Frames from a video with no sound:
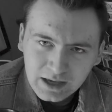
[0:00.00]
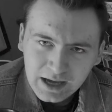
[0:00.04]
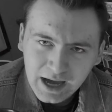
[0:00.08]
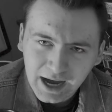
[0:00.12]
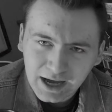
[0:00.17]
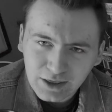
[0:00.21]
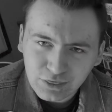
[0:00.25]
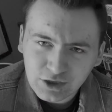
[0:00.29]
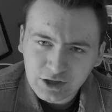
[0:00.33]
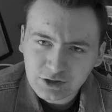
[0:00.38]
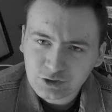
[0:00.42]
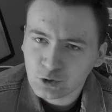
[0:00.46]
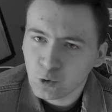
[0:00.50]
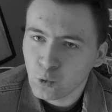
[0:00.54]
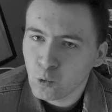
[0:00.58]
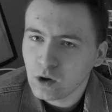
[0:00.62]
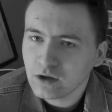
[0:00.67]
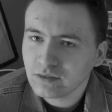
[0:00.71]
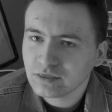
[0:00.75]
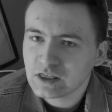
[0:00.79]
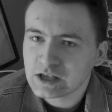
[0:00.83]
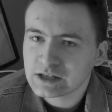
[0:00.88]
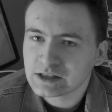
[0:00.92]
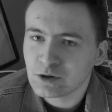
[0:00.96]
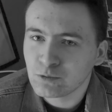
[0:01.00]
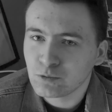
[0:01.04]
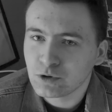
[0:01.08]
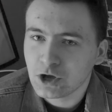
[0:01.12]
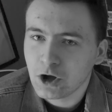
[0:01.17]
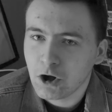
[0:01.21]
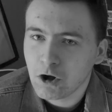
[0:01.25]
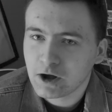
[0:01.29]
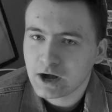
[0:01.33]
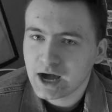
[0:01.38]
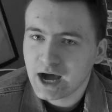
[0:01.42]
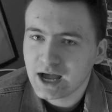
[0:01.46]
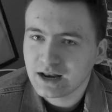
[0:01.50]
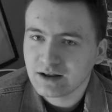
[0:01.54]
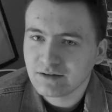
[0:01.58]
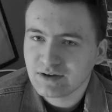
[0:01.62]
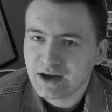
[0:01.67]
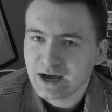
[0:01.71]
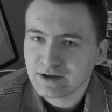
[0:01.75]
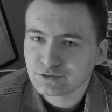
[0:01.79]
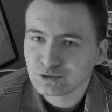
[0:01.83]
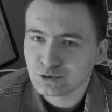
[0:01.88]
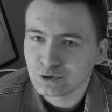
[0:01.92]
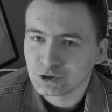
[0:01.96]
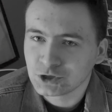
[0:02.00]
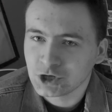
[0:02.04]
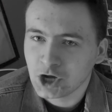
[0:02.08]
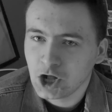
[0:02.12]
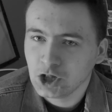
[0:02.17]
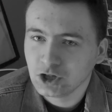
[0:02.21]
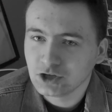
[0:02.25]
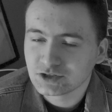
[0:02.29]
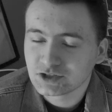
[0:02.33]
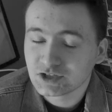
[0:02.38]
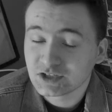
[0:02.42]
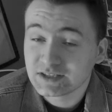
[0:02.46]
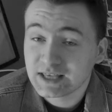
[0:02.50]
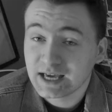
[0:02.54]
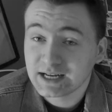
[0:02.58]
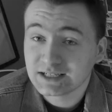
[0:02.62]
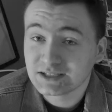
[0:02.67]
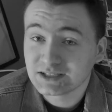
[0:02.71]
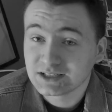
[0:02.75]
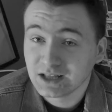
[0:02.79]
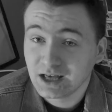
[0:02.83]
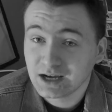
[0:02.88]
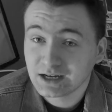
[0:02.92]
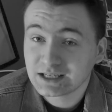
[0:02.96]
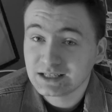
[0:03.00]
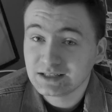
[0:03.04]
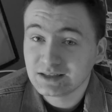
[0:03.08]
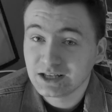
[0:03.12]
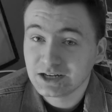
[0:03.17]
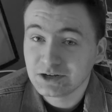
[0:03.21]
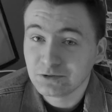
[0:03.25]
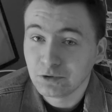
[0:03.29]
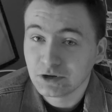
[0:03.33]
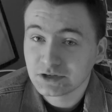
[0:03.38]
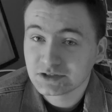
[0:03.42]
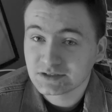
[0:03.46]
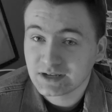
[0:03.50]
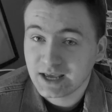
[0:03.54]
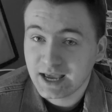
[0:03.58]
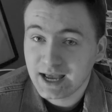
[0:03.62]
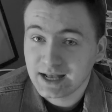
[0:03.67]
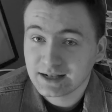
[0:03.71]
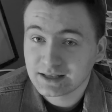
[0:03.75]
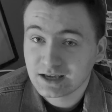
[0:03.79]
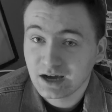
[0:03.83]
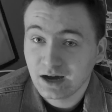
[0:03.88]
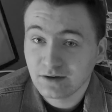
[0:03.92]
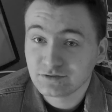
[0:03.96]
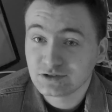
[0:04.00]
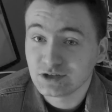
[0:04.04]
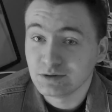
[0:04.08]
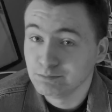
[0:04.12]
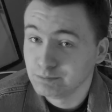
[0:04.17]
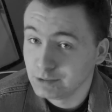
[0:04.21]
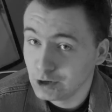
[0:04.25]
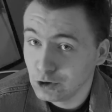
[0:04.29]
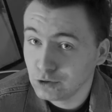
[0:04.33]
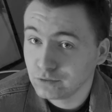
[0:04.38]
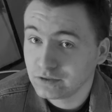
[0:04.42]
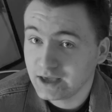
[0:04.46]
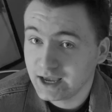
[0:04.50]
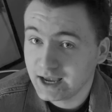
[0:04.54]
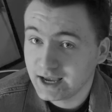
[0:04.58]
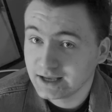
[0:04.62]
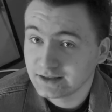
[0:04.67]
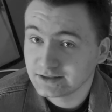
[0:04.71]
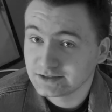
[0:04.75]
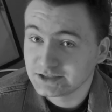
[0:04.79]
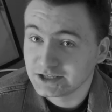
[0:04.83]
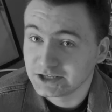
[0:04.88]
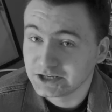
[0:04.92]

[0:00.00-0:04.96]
I think the one thing that we all kind of have to acknowledge is that he's lucky that he wasn't handcuffed to both hands, you